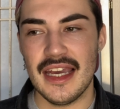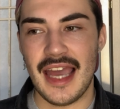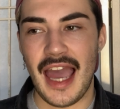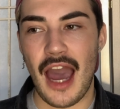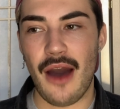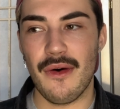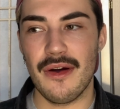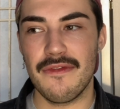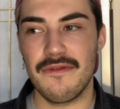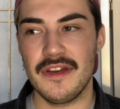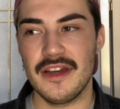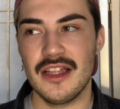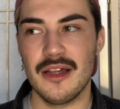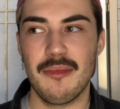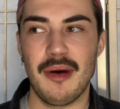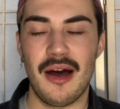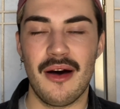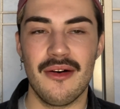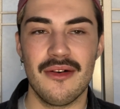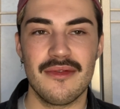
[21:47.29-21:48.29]
how I feel
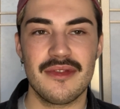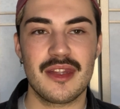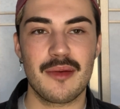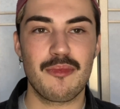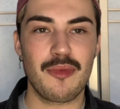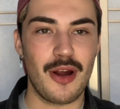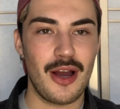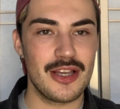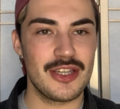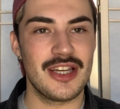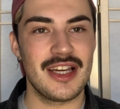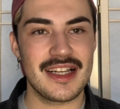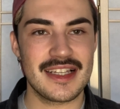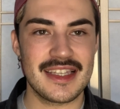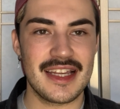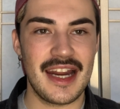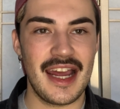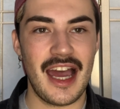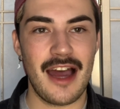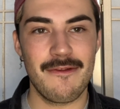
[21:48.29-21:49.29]
about the projects
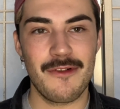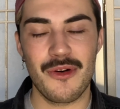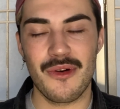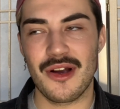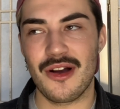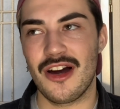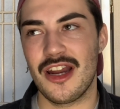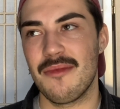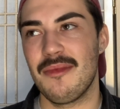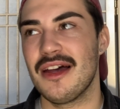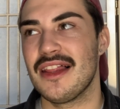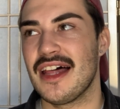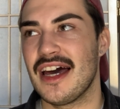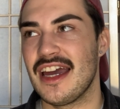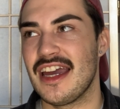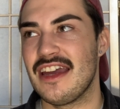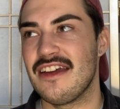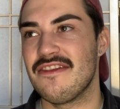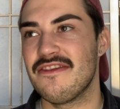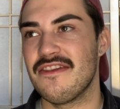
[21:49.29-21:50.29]
that I have going on in my
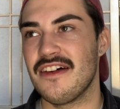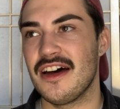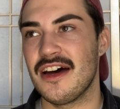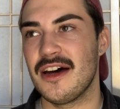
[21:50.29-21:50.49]
life.